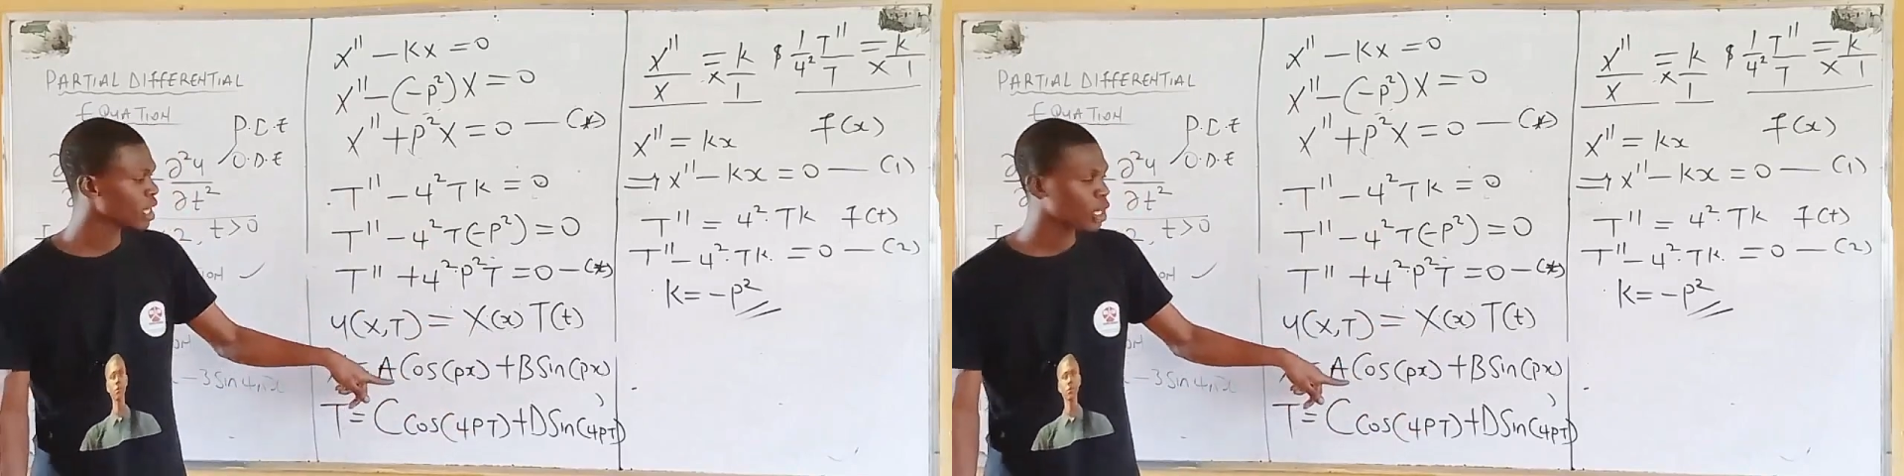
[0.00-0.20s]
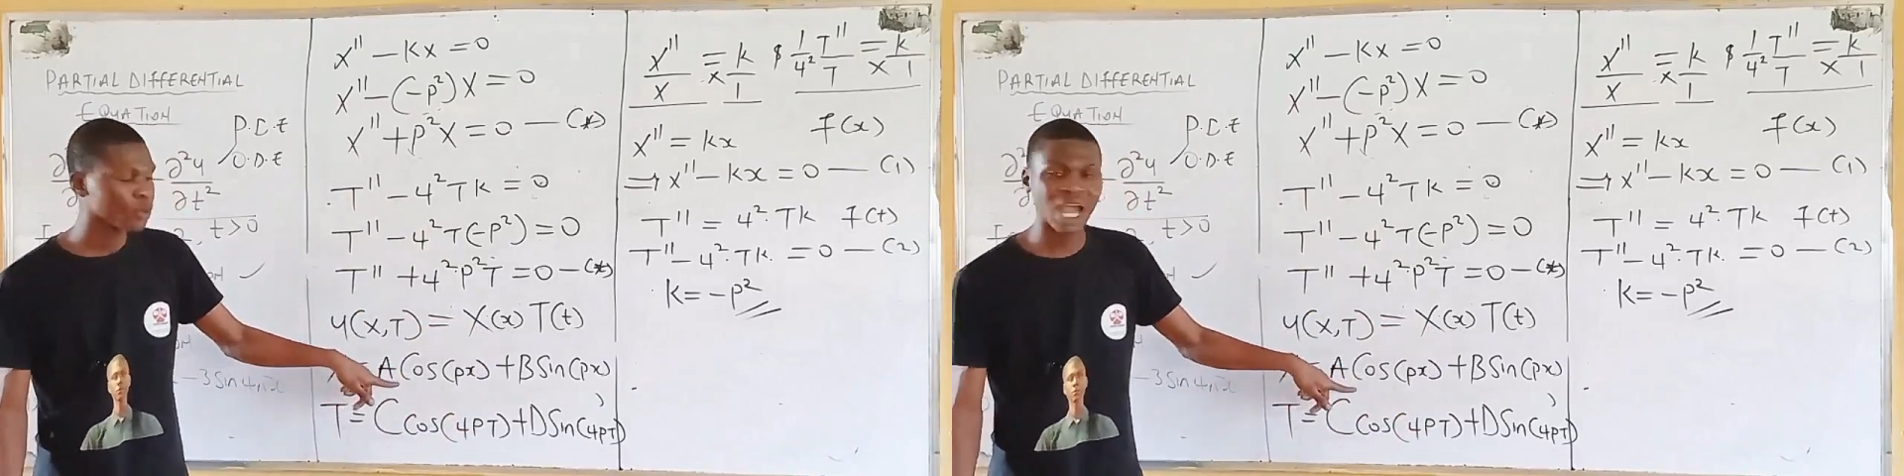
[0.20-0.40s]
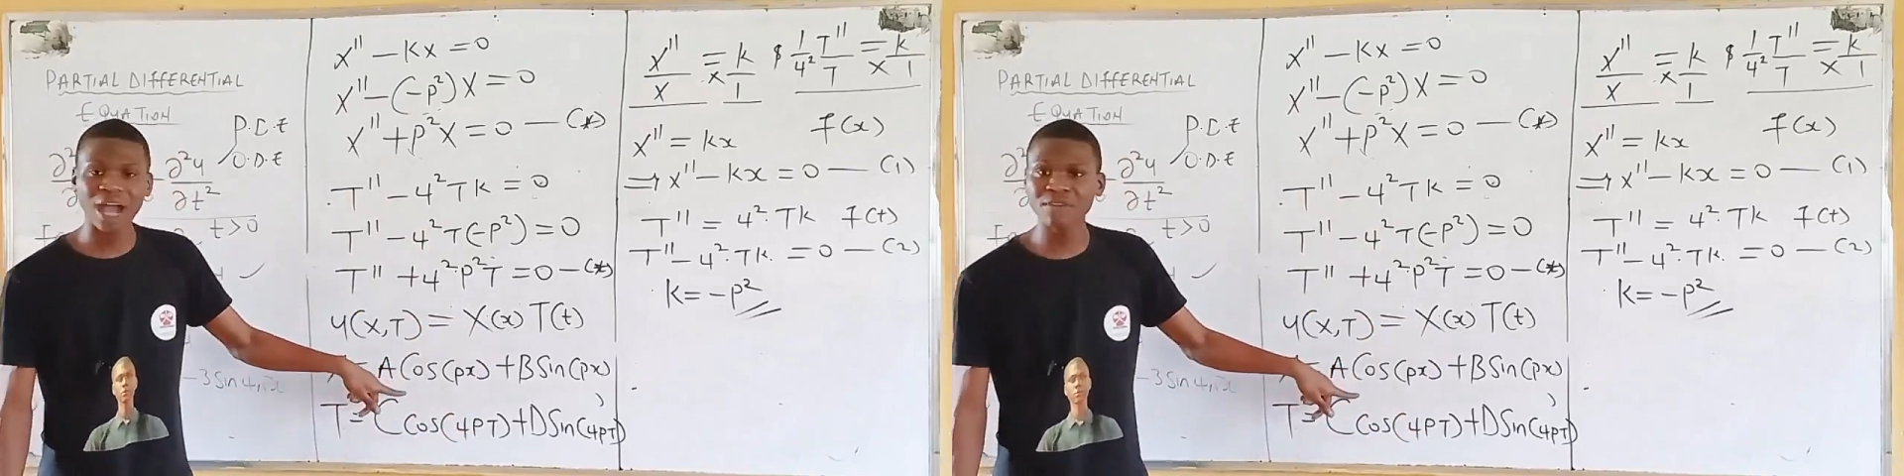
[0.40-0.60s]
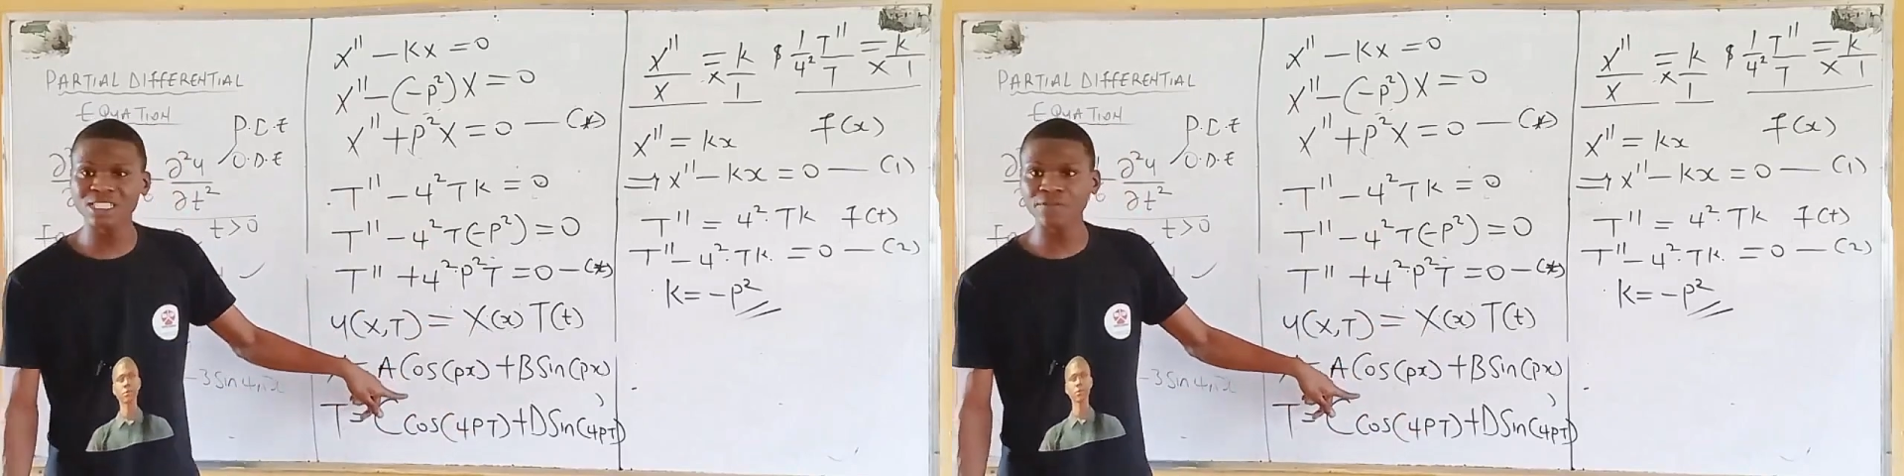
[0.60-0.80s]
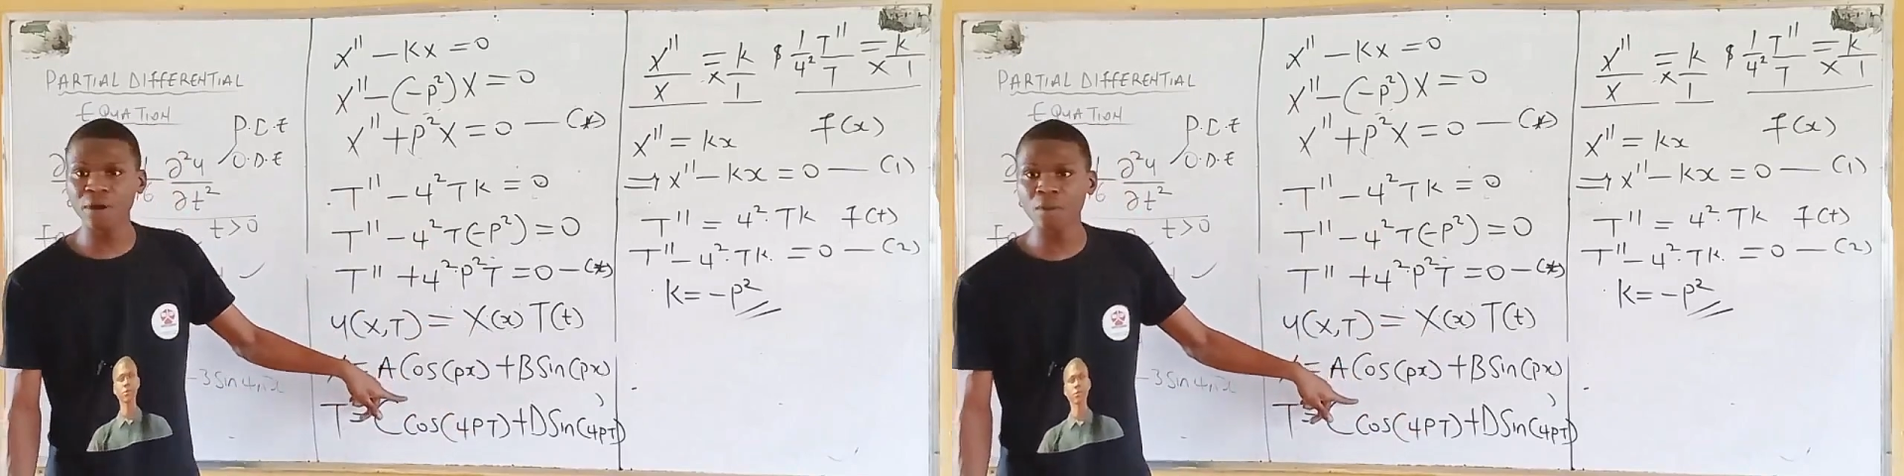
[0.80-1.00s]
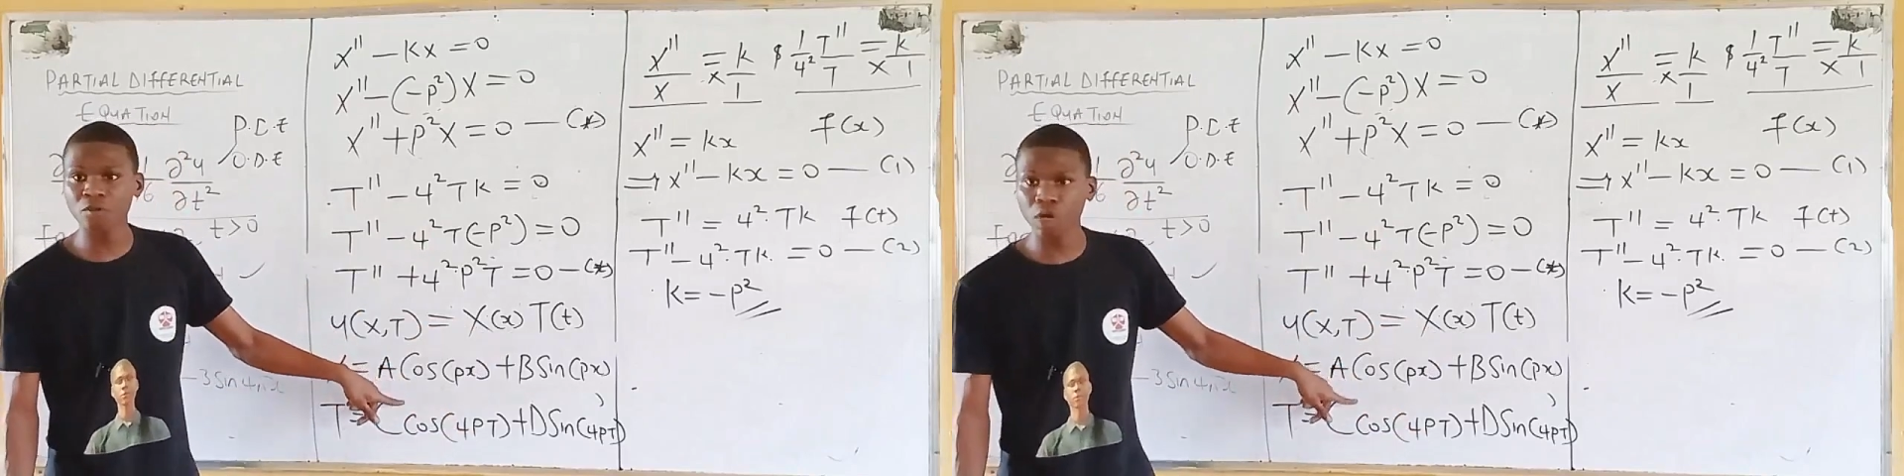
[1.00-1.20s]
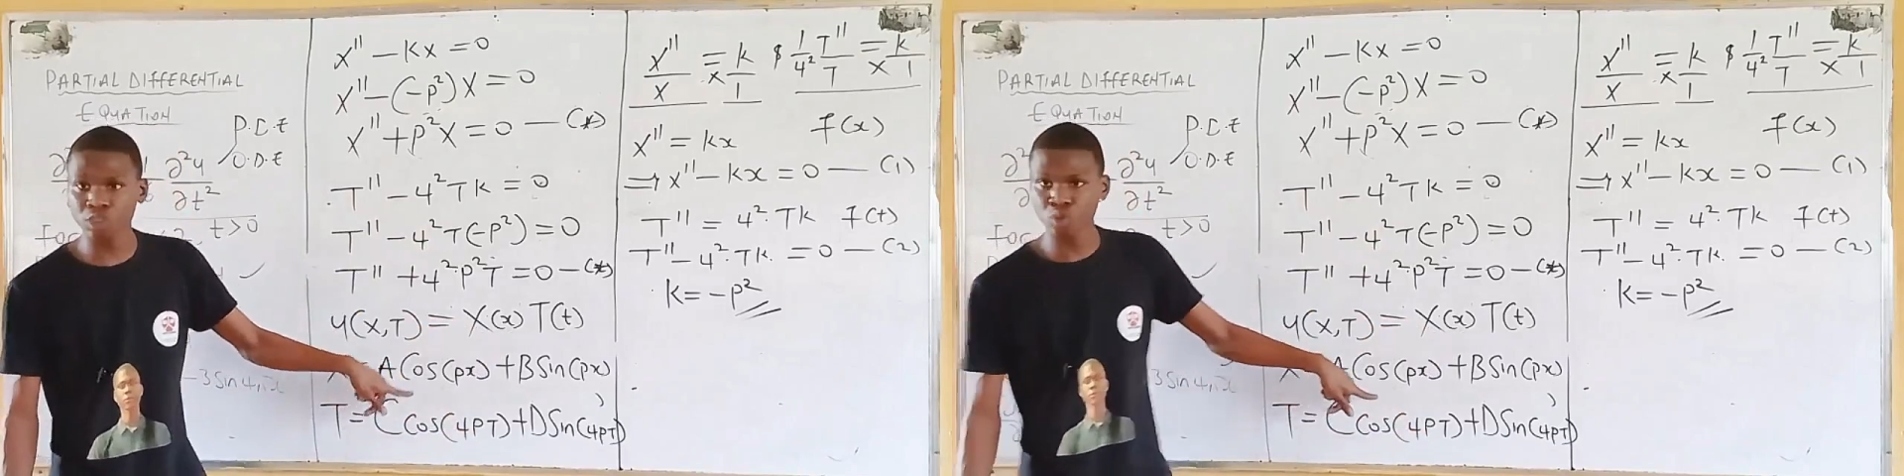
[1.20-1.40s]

we have it in form of what?